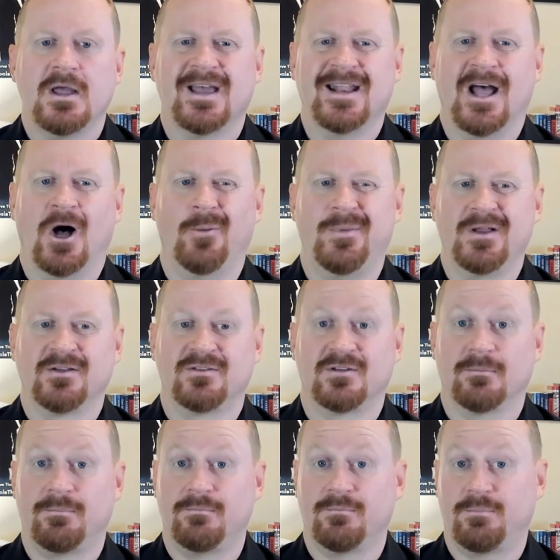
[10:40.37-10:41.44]
and helping
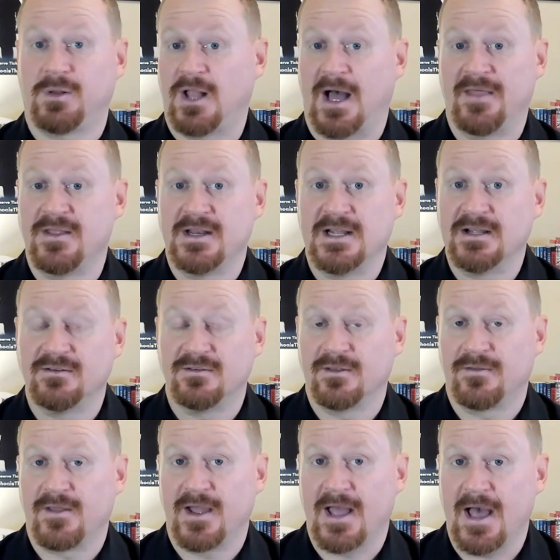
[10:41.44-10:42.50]
supply the needs
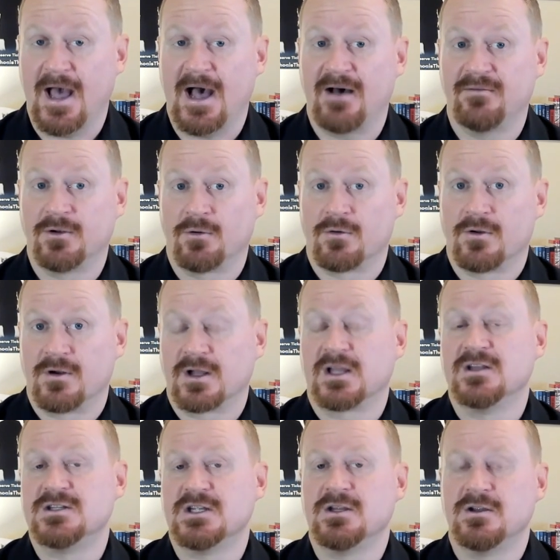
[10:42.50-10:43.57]
that they have in order to
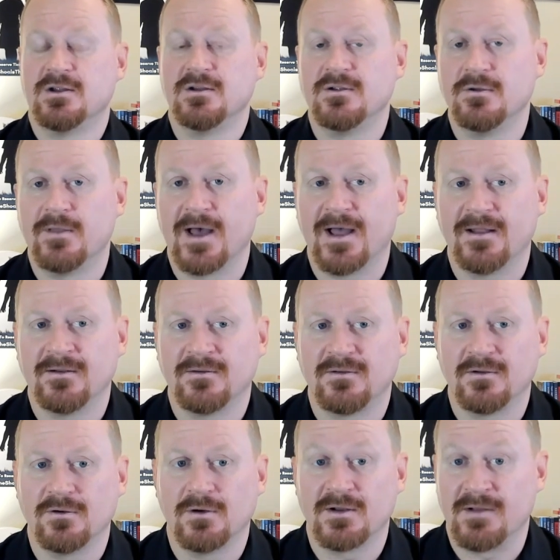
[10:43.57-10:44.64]
continue to do that and
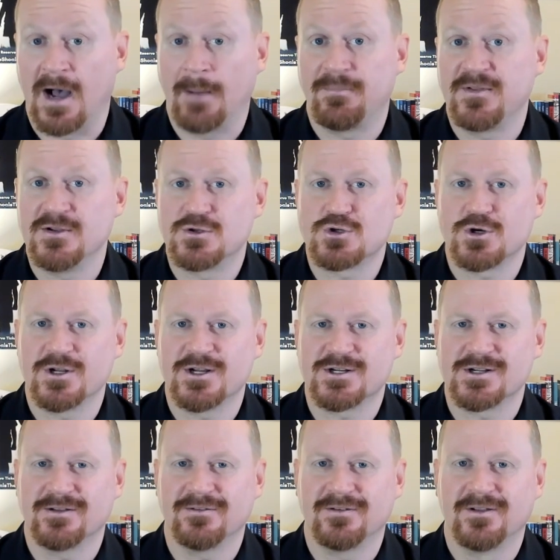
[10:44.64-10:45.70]
to adopt these
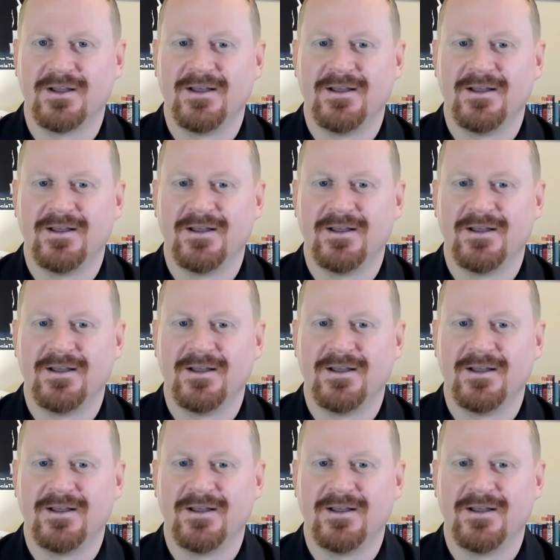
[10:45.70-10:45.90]
traditions,